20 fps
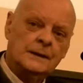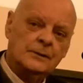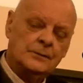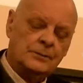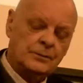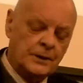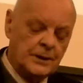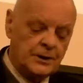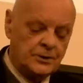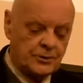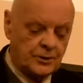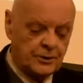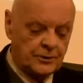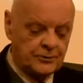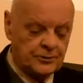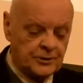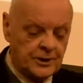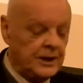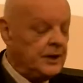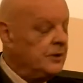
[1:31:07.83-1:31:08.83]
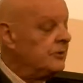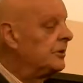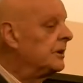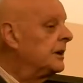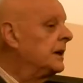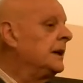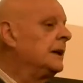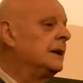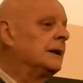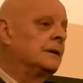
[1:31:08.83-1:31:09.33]
the Free Church needs
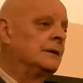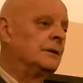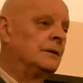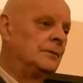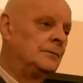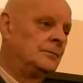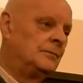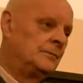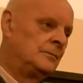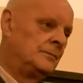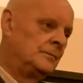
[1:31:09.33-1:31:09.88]
again